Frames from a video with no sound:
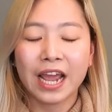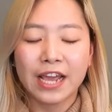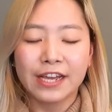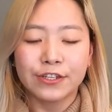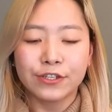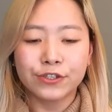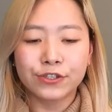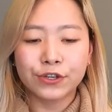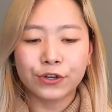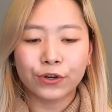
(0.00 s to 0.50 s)

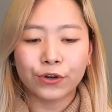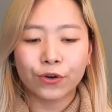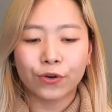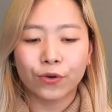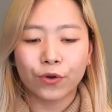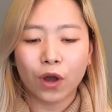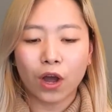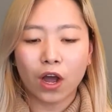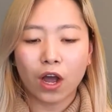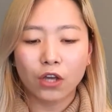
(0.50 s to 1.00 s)

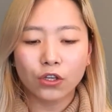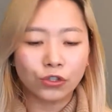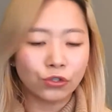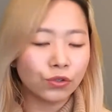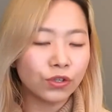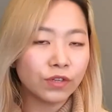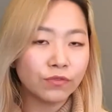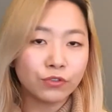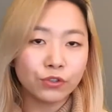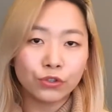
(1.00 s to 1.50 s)
So you don't
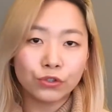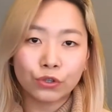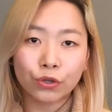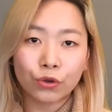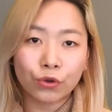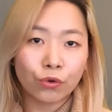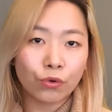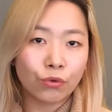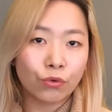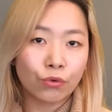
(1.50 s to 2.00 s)
have to
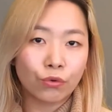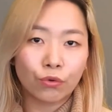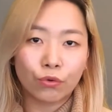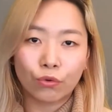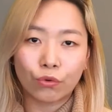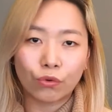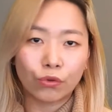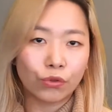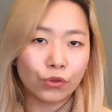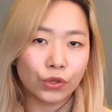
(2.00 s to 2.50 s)
know
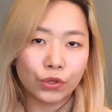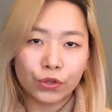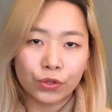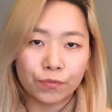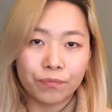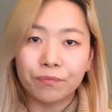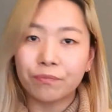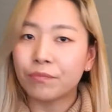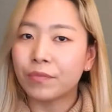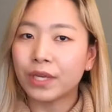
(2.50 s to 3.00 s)
the
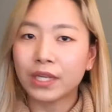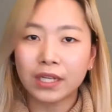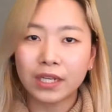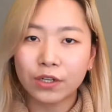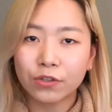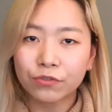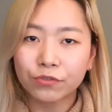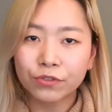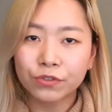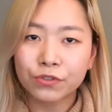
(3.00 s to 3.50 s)
meaning
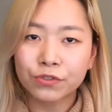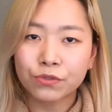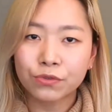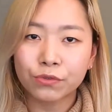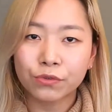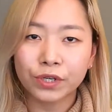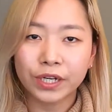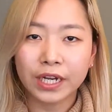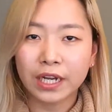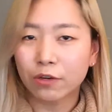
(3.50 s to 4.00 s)
of the story.